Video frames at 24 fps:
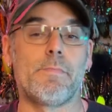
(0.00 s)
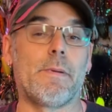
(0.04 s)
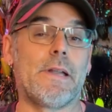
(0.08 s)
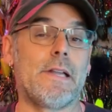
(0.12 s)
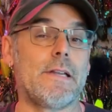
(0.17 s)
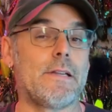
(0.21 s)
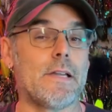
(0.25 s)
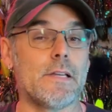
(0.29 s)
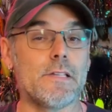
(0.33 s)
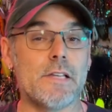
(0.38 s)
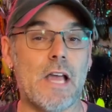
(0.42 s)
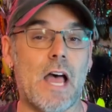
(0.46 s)
but
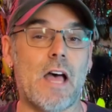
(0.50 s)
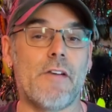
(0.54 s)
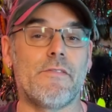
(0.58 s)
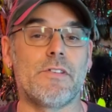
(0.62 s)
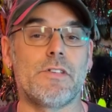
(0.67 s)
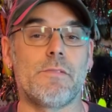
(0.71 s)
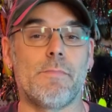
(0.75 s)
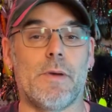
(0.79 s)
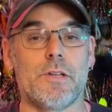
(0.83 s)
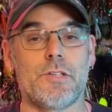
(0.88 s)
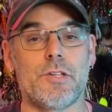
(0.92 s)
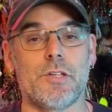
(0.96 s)
he doesn't have
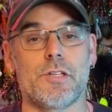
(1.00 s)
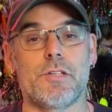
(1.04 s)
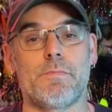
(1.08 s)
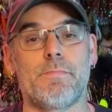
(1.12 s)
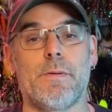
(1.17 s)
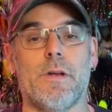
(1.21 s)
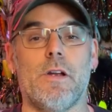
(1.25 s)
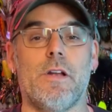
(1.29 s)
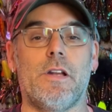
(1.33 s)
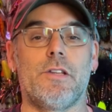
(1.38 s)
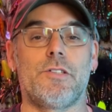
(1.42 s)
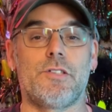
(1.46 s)
as much
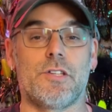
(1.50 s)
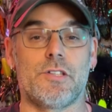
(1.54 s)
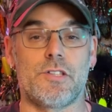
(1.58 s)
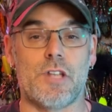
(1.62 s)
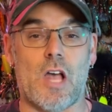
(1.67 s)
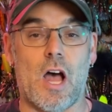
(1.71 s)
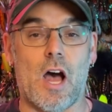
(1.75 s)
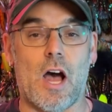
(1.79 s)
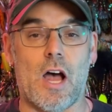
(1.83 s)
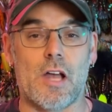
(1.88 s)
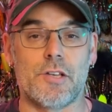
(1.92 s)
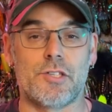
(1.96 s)
experience as
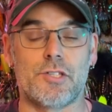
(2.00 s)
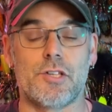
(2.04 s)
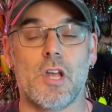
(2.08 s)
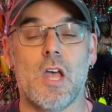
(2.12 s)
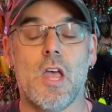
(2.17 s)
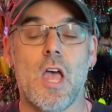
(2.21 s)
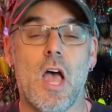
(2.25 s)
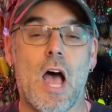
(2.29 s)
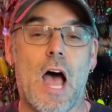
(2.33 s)
us.